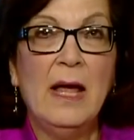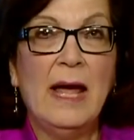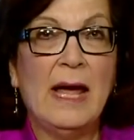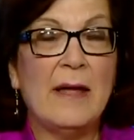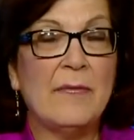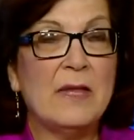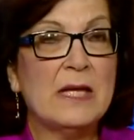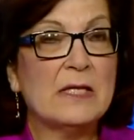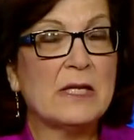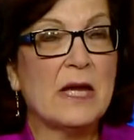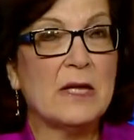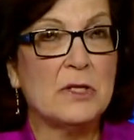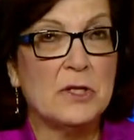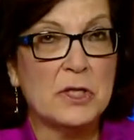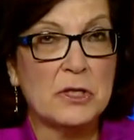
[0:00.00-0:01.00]
And these
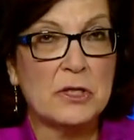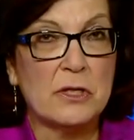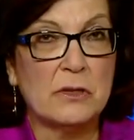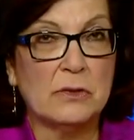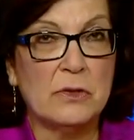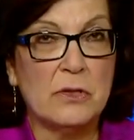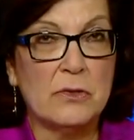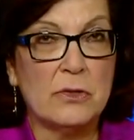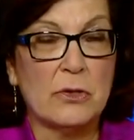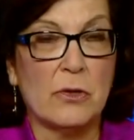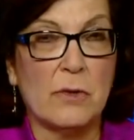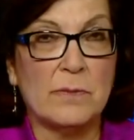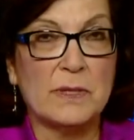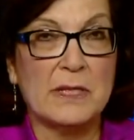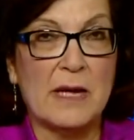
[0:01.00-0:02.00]
additional new
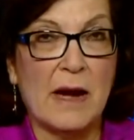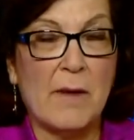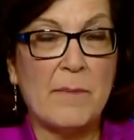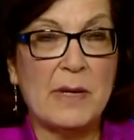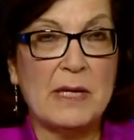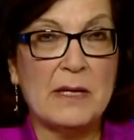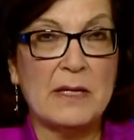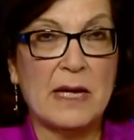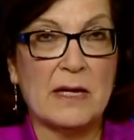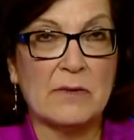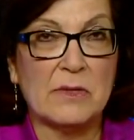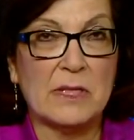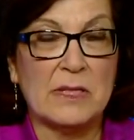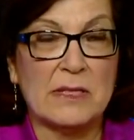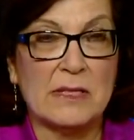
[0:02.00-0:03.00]
troops now being
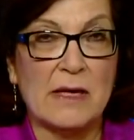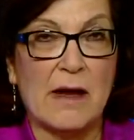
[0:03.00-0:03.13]
announced this